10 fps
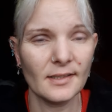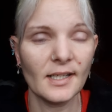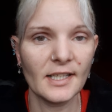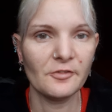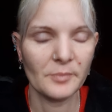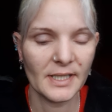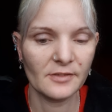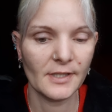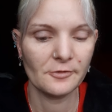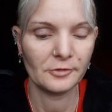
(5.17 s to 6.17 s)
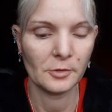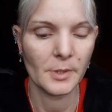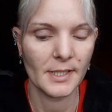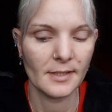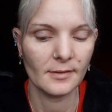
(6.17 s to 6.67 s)
I haven't been around for a
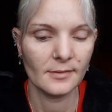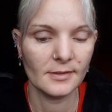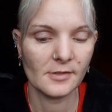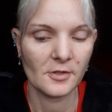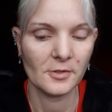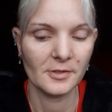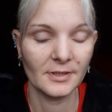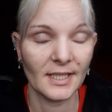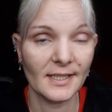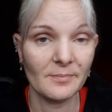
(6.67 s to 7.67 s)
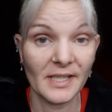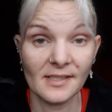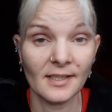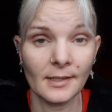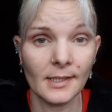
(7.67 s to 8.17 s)
while, so like
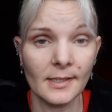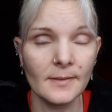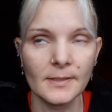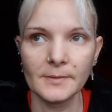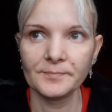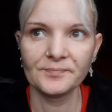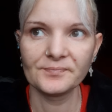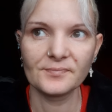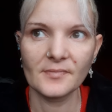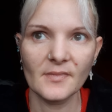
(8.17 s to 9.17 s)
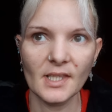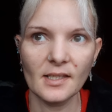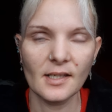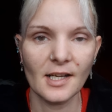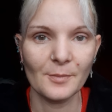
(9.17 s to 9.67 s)
basically,
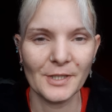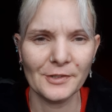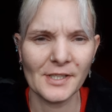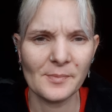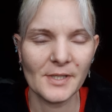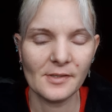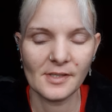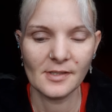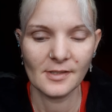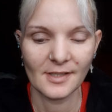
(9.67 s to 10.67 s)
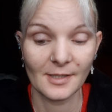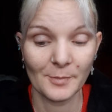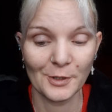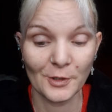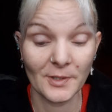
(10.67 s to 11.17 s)
happy Christmas,
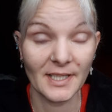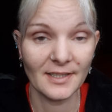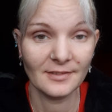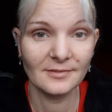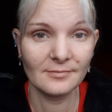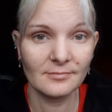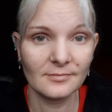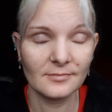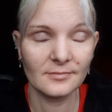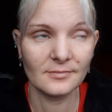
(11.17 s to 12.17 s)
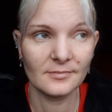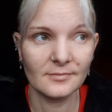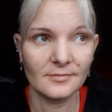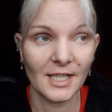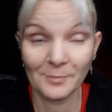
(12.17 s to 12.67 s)
happy New Year,
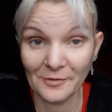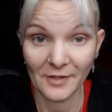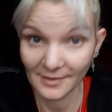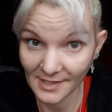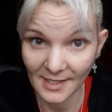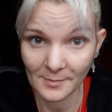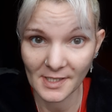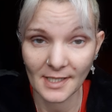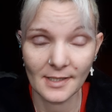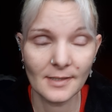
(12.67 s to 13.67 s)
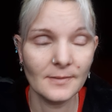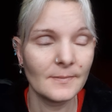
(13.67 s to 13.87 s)
happy Valentine's Day.